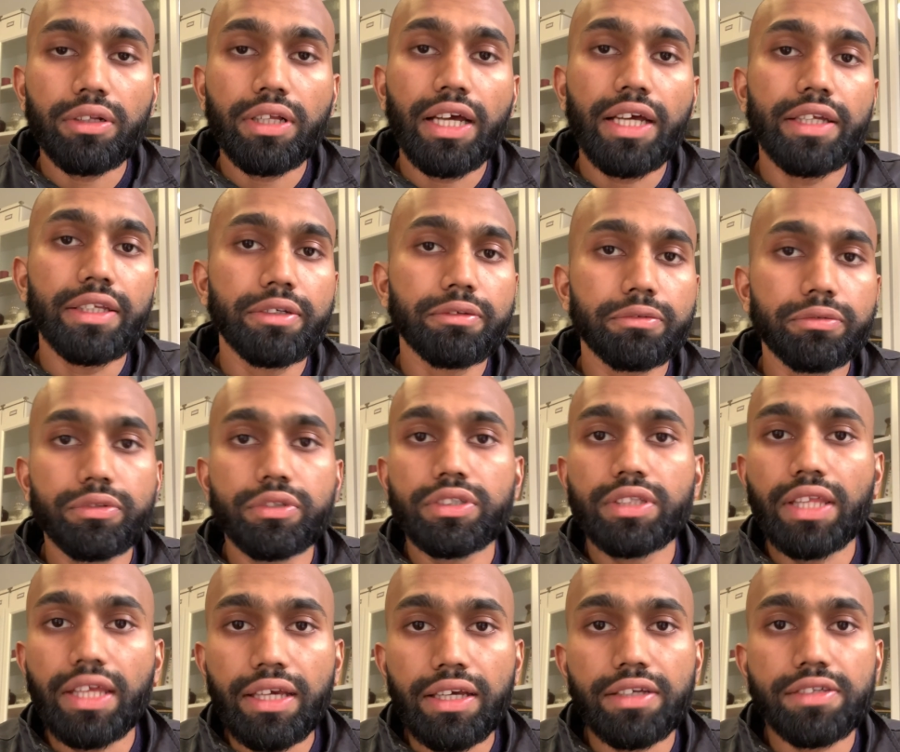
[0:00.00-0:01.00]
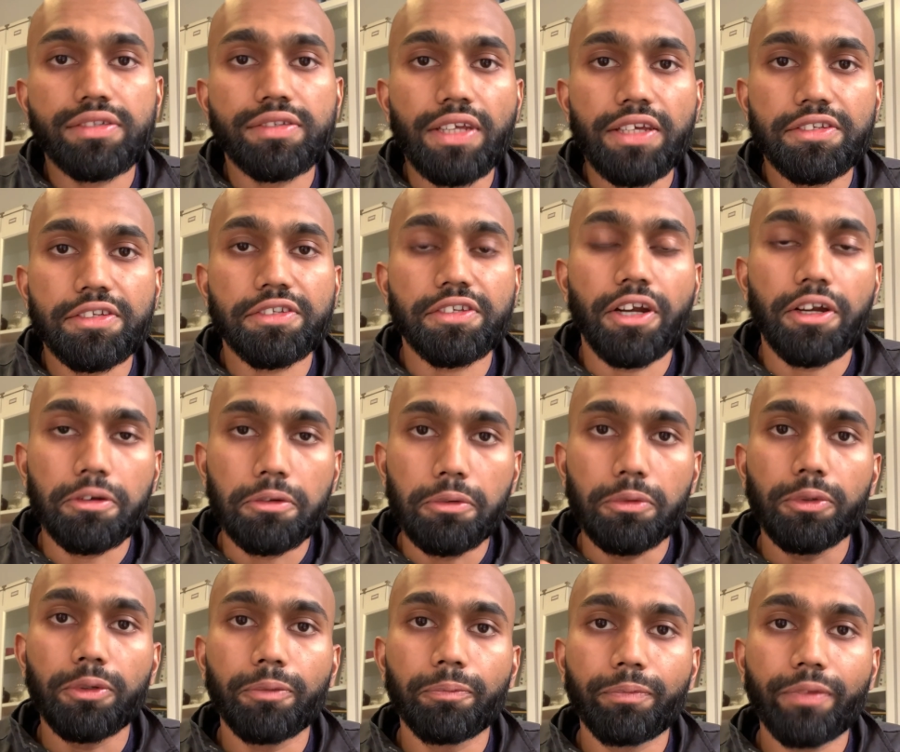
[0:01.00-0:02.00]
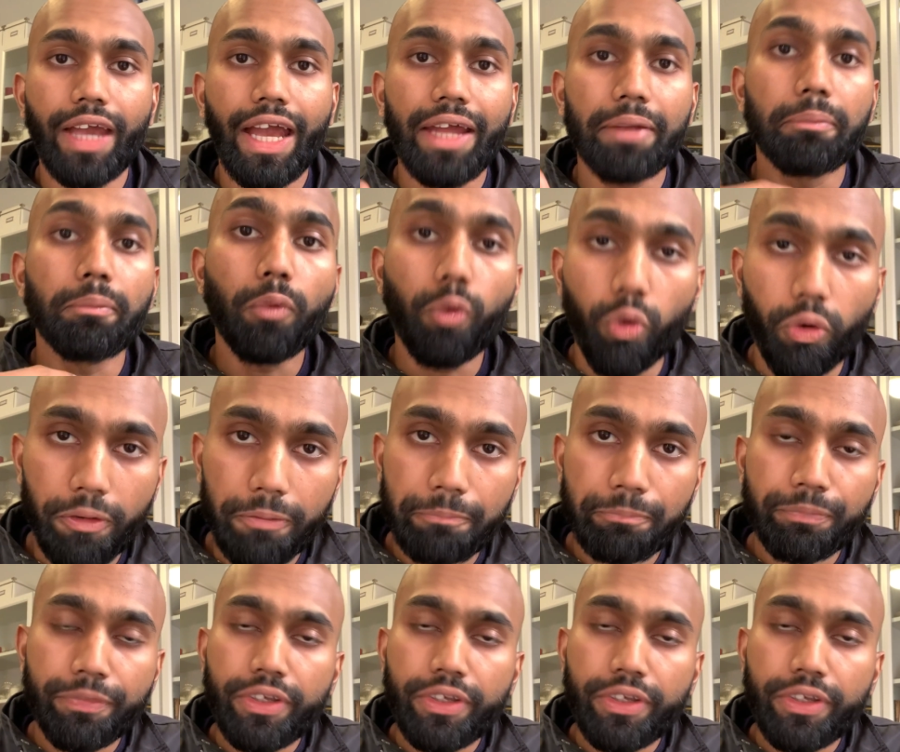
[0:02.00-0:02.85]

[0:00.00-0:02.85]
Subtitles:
and if we think it's necessary, we will add more.